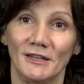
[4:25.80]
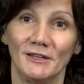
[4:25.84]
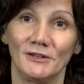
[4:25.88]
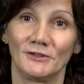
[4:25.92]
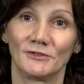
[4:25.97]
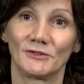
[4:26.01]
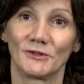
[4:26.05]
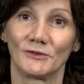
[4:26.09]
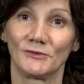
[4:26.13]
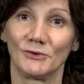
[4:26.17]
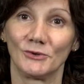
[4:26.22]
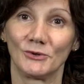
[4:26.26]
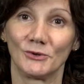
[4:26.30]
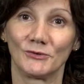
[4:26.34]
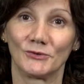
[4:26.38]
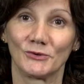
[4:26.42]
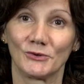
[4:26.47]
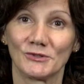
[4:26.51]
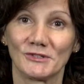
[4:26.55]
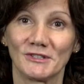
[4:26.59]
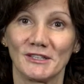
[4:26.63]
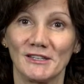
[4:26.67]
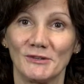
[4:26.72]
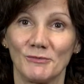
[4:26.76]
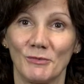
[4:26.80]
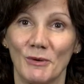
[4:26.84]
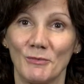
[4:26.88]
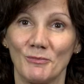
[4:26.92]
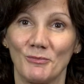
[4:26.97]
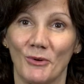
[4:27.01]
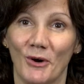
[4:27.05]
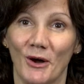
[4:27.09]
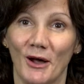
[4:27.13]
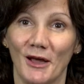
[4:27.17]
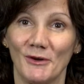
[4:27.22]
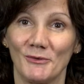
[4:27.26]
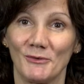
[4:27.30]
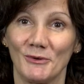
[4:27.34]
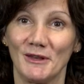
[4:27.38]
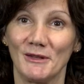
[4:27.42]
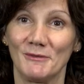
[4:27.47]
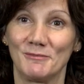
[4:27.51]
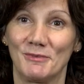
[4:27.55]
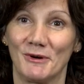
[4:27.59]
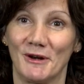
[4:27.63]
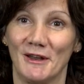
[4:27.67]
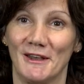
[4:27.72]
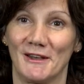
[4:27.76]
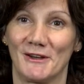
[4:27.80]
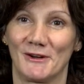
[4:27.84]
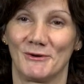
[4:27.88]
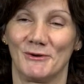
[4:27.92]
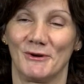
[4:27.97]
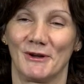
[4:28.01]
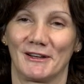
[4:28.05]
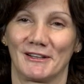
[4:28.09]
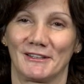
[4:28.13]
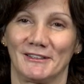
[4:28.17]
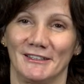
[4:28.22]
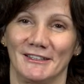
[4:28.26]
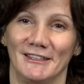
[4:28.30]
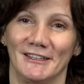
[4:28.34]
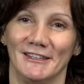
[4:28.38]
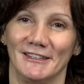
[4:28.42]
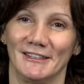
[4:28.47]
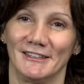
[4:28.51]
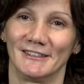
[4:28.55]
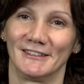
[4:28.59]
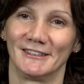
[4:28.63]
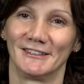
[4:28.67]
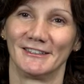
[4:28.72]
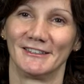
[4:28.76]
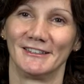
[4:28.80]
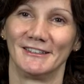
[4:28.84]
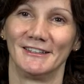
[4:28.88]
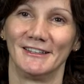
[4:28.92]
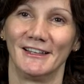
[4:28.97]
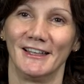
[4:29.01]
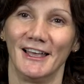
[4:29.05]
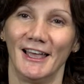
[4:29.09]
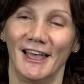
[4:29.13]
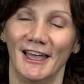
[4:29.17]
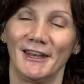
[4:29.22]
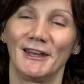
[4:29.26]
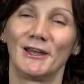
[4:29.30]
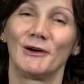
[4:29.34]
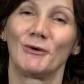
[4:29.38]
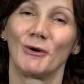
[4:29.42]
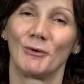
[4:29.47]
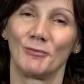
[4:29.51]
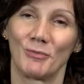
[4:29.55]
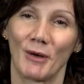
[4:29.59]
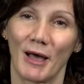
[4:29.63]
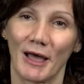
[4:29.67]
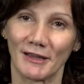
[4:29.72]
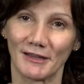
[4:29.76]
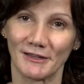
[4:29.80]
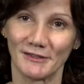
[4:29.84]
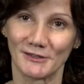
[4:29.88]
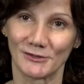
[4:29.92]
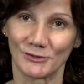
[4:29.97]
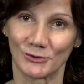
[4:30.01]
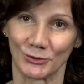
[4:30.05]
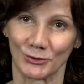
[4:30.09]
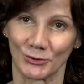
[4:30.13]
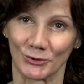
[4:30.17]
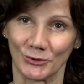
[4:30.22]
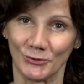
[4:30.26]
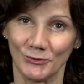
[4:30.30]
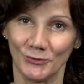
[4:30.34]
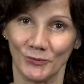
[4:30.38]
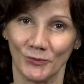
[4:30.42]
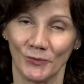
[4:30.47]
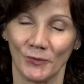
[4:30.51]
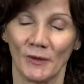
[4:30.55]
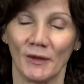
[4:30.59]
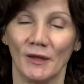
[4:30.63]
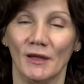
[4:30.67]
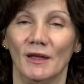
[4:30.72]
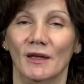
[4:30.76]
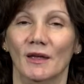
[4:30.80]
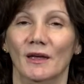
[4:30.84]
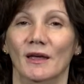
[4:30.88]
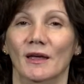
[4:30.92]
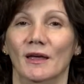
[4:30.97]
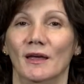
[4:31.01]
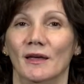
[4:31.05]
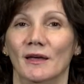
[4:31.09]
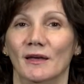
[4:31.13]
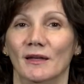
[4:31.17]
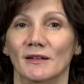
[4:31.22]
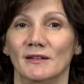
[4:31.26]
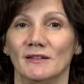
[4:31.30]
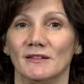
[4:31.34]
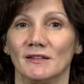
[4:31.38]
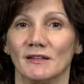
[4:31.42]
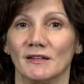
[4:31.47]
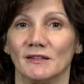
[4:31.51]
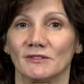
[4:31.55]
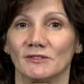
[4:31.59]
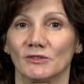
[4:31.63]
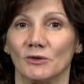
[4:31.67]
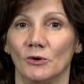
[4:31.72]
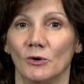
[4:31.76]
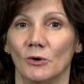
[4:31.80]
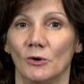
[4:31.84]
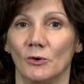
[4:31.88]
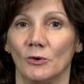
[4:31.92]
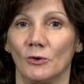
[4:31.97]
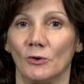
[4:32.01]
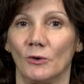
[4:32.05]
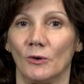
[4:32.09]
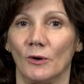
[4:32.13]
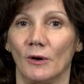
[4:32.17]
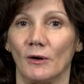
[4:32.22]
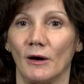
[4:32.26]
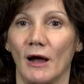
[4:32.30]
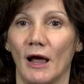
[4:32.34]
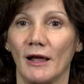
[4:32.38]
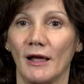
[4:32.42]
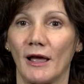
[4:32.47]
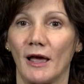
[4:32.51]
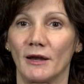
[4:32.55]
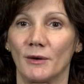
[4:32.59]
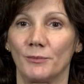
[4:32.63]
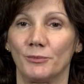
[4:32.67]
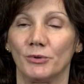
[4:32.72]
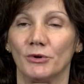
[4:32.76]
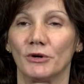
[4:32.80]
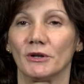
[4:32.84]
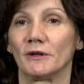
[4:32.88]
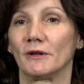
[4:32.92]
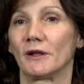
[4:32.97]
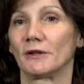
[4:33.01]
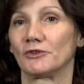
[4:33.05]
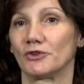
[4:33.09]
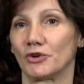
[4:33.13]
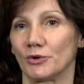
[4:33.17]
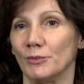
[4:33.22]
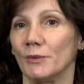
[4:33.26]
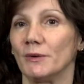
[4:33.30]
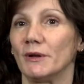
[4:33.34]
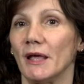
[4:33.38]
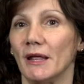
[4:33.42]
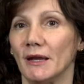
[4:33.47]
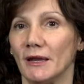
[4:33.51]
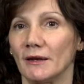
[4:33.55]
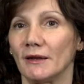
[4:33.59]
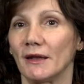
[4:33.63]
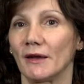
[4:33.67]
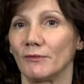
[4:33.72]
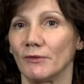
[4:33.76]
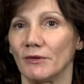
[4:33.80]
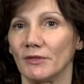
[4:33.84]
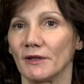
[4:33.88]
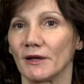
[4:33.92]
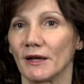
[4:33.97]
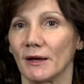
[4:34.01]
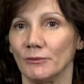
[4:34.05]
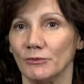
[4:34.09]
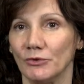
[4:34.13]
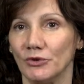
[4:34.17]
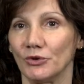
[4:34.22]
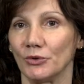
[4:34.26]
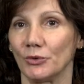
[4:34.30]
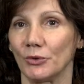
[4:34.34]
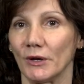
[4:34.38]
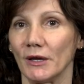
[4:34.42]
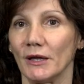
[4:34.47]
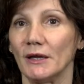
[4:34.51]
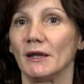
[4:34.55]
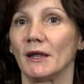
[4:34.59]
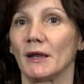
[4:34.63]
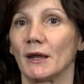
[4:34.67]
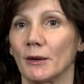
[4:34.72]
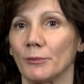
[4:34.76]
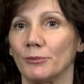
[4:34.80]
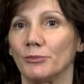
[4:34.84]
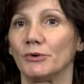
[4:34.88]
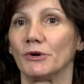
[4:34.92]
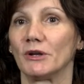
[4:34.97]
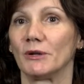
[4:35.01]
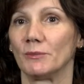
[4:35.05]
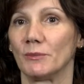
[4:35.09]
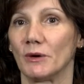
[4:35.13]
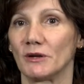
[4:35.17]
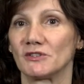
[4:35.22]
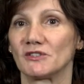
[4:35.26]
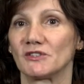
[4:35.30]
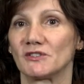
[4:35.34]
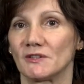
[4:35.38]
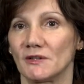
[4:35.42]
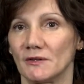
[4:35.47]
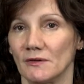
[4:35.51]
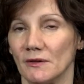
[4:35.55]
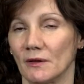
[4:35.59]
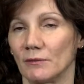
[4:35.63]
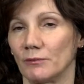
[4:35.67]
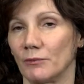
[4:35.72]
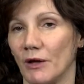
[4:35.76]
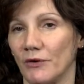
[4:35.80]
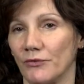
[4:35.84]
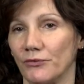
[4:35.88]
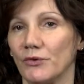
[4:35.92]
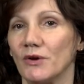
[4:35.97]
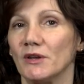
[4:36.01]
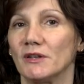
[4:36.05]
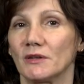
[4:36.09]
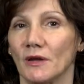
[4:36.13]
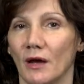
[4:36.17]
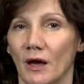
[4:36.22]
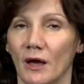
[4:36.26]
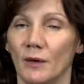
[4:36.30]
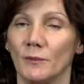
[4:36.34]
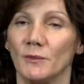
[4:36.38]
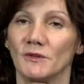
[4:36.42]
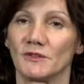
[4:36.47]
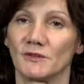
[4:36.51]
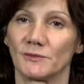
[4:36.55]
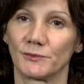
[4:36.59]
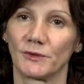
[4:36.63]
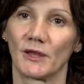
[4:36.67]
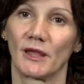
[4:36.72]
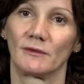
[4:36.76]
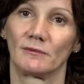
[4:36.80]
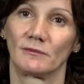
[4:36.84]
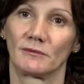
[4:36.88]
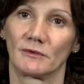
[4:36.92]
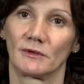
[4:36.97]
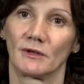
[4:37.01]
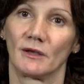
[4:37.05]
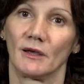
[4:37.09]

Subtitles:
years of university went by really pretty quickly. And now I'm back in school. And so I kind of terminated everything I'm doing, and I'm pretty much, my free time is spent